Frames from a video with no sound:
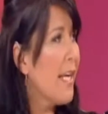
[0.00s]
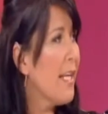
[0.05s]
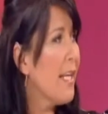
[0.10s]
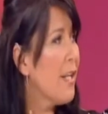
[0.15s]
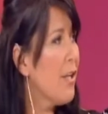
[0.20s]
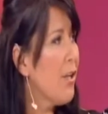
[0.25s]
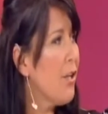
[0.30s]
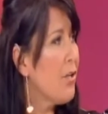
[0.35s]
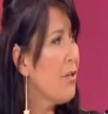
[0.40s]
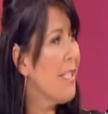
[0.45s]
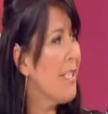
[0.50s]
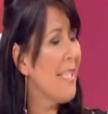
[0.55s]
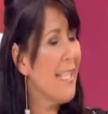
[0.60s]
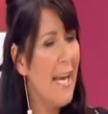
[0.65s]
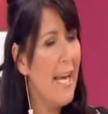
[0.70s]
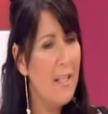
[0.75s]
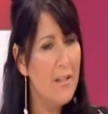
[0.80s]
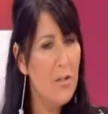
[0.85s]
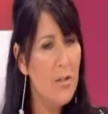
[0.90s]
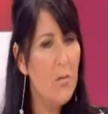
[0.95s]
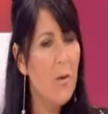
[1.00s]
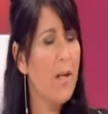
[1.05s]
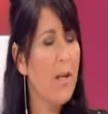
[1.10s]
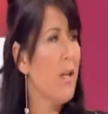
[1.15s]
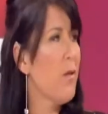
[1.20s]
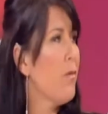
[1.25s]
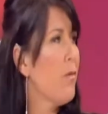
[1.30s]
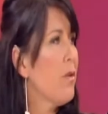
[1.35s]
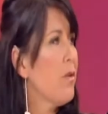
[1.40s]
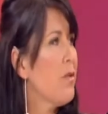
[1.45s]
you know, to get to where
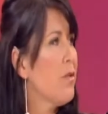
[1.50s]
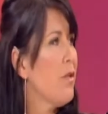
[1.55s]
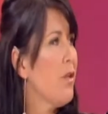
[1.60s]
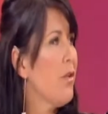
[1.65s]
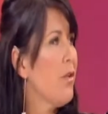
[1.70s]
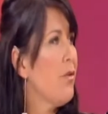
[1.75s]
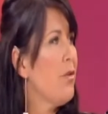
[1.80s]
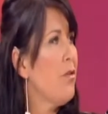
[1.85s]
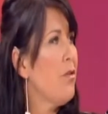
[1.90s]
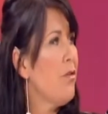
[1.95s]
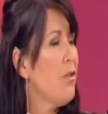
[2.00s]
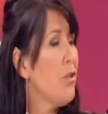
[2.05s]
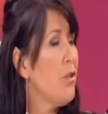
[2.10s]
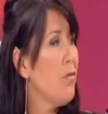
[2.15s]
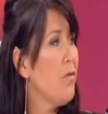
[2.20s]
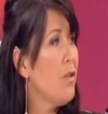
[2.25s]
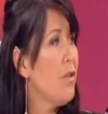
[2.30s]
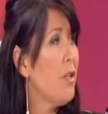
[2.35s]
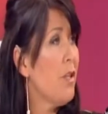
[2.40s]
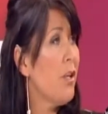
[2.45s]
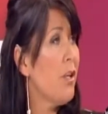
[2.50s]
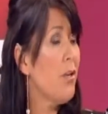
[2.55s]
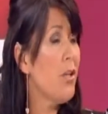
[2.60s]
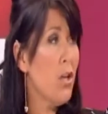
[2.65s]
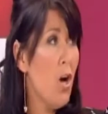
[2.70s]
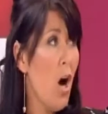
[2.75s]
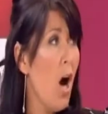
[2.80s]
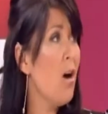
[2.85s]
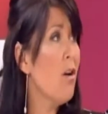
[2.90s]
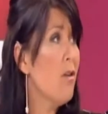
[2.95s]
you want to, you, you, you know,
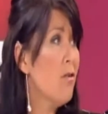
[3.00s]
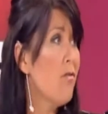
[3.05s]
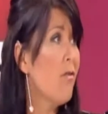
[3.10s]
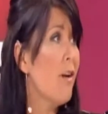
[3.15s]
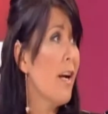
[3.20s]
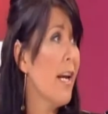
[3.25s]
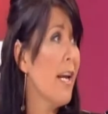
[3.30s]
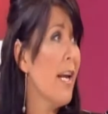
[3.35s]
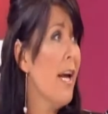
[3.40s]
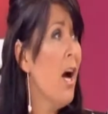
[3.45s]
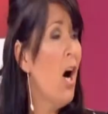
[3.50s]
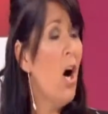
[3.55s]
you're hungry.